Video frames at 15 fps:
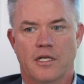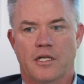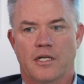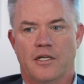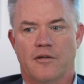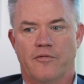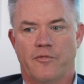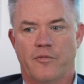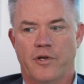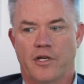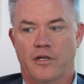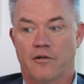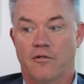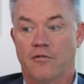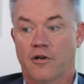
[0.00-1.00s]
if we
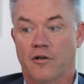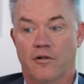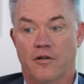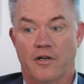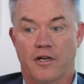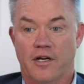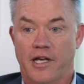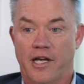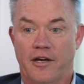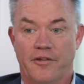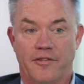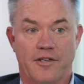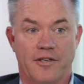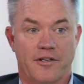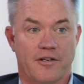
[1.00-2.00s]
can grow a
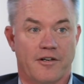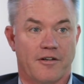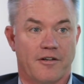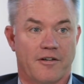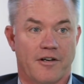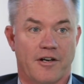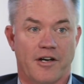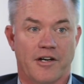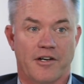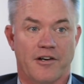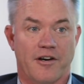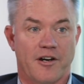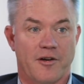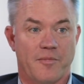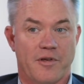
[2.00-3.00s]
healthier
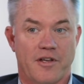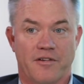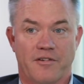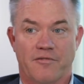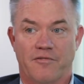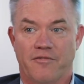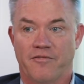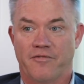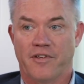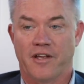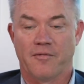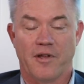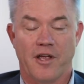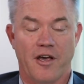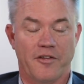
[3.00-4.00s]
economy and
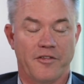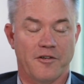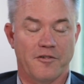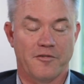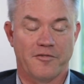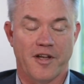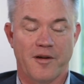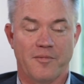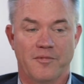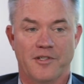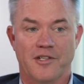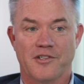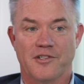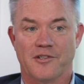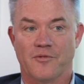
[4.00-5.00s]
healthier
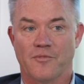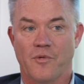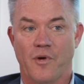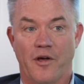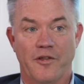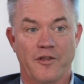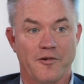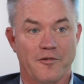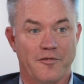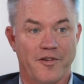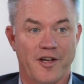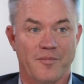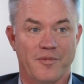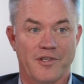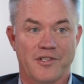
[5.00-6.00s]
families and wealthier
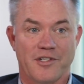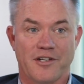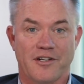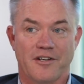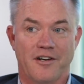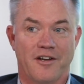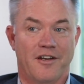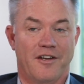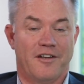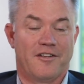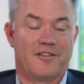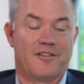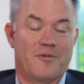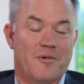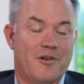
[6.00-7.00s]
families here,
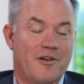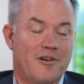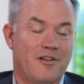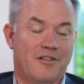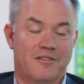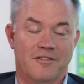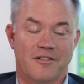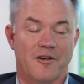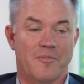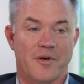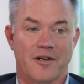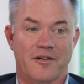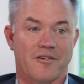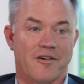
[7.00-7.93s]
then we all are better